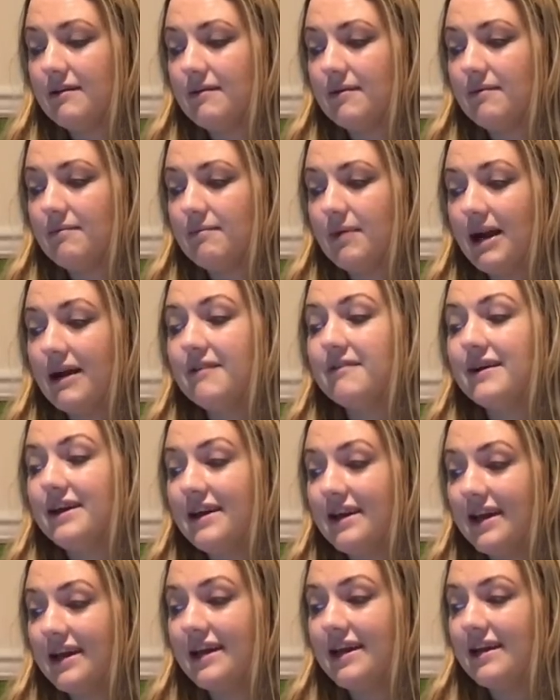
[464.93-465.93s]

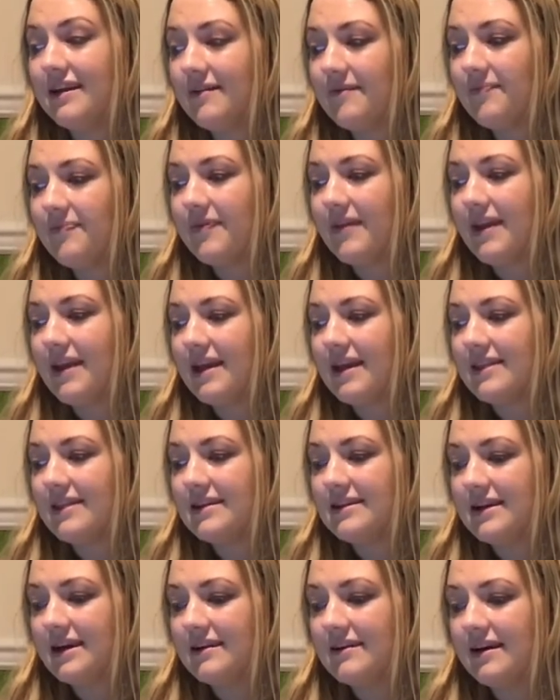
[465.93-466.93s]
burying the
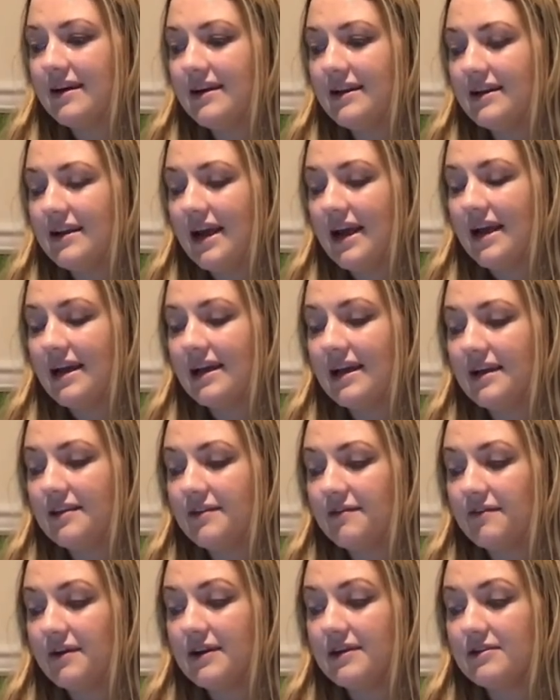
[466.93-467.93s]
decorated egg at the
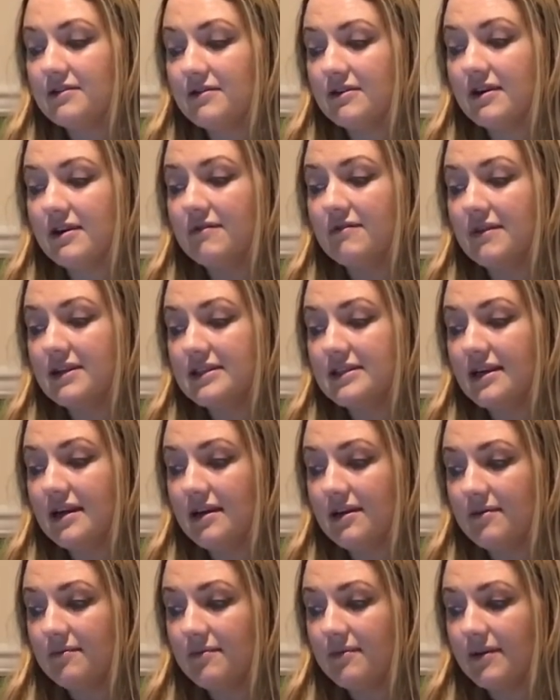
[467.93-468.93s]
front door of one's
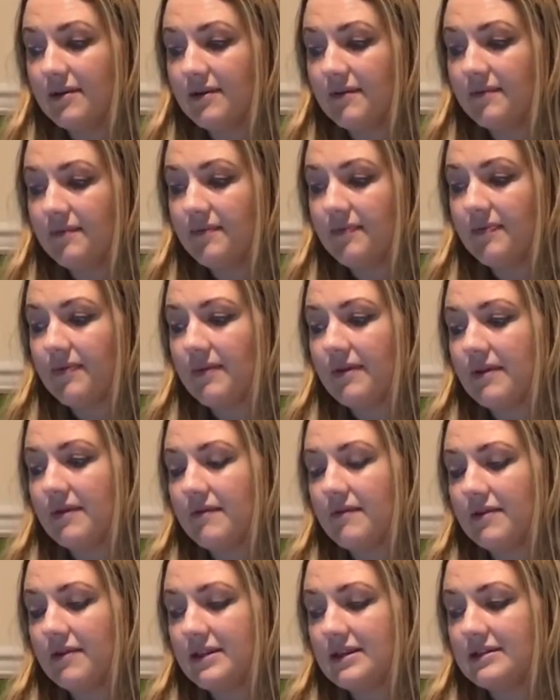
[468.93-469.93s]
home.
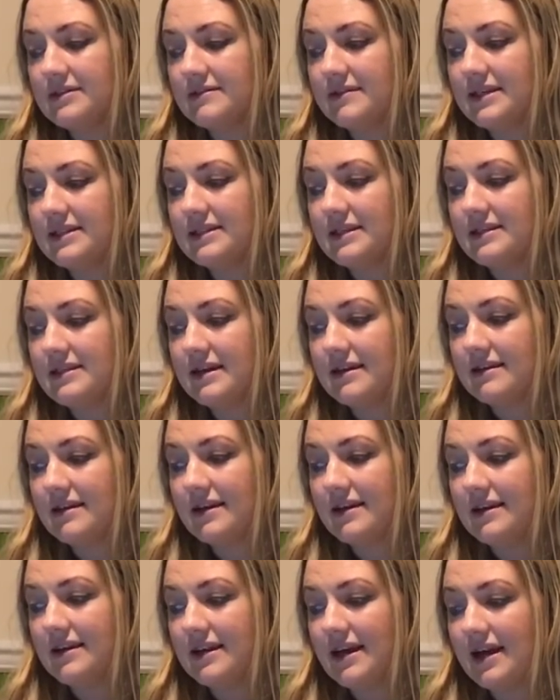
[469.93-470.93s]
For this reason,
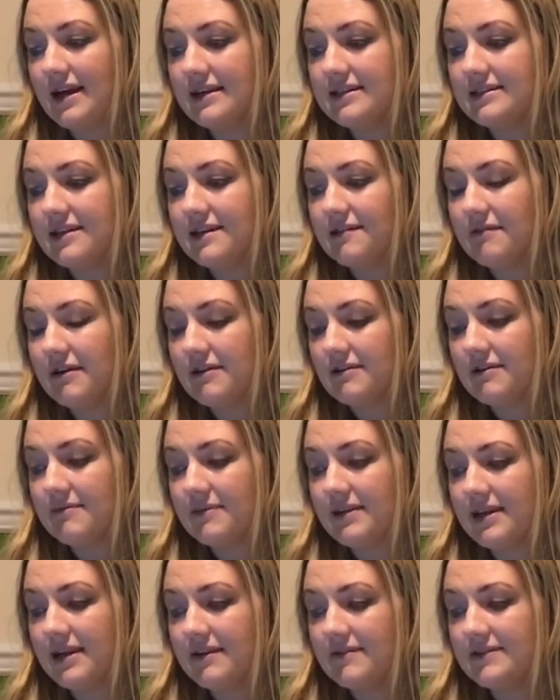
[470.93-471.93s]
decorated eggs are welcomed
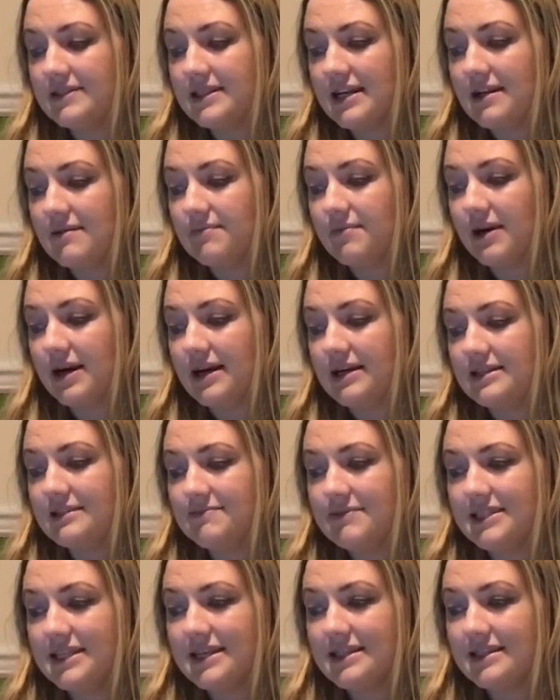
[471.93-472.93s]
gifts and prized
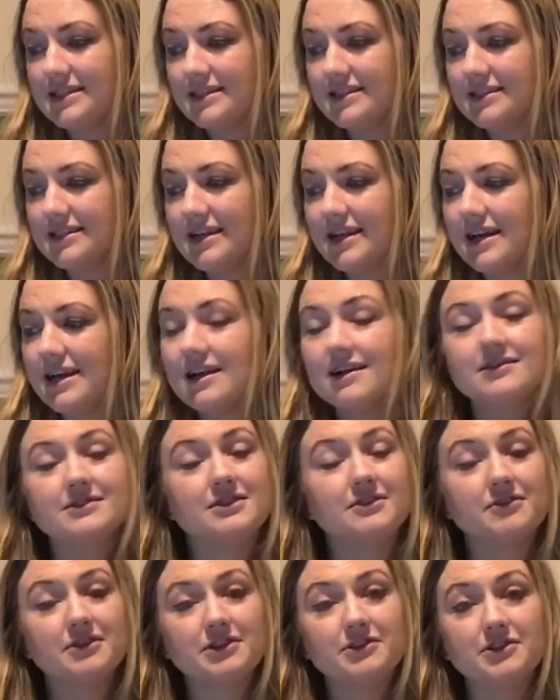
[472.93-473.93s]
possessions. So you
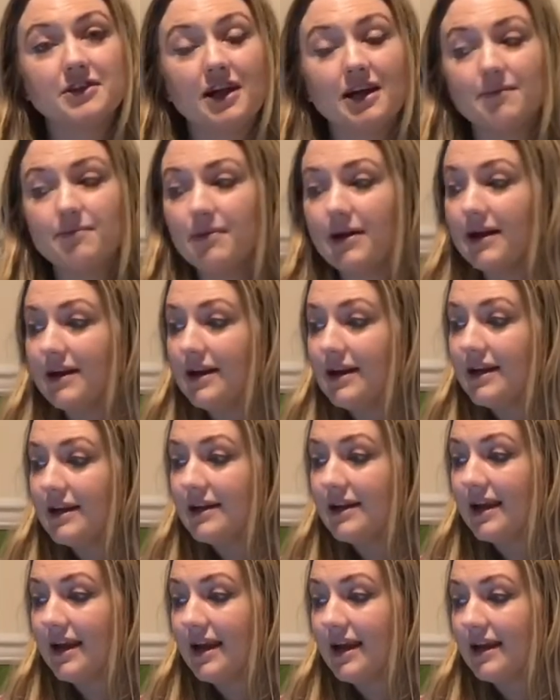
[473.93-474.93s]
can try burying an
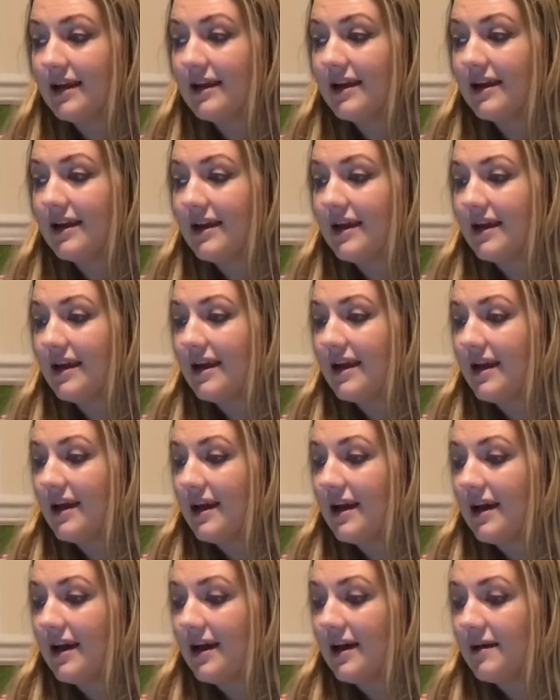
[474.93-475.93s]
egg
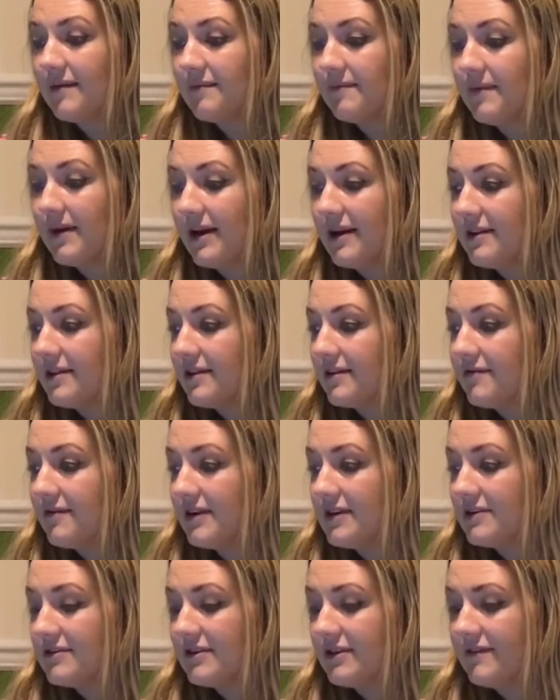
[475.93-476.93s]
at the front
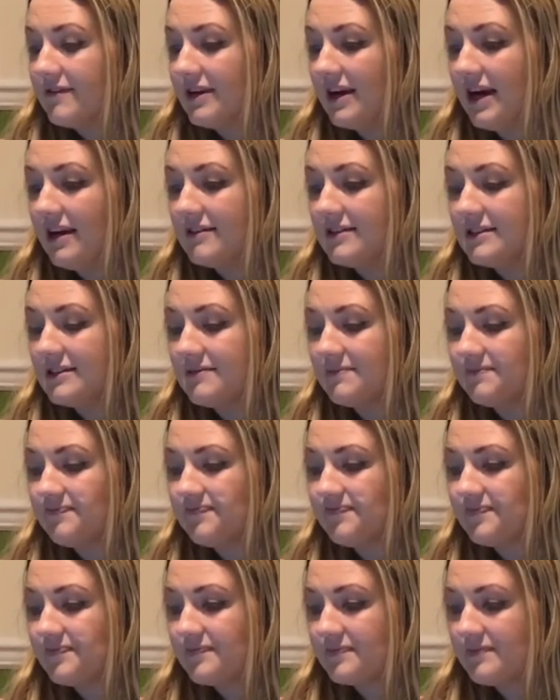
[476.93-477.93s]
door of your house.
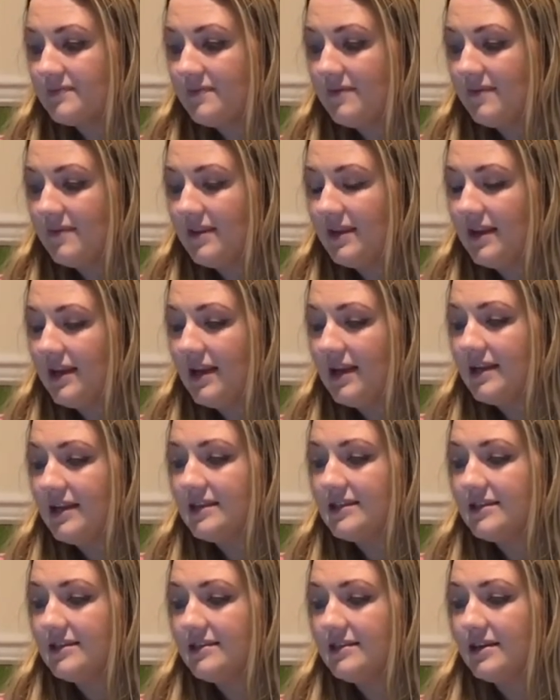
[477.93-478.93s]
In
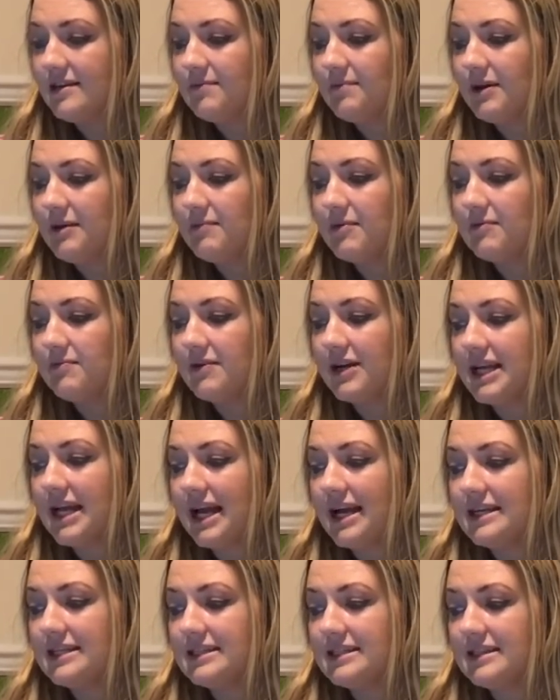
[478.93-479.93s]
Eastern Europe, people bring
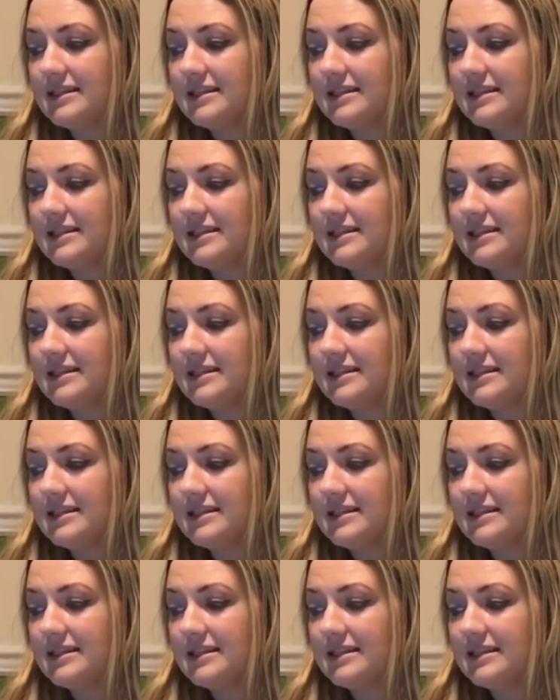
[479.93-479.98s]
eggs to the